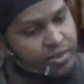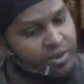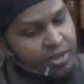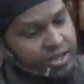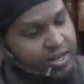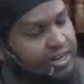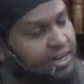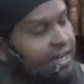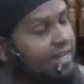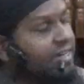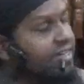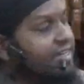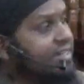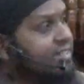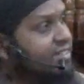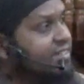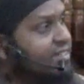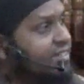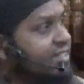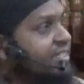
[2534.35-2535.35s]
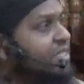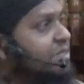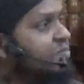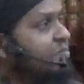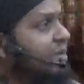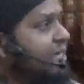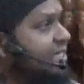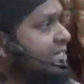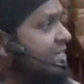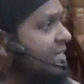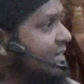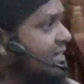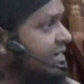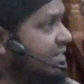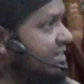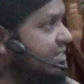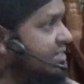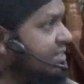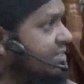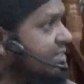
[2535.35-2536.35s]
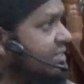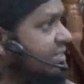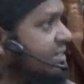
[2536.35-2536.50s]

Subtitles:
other than it, it's better than it.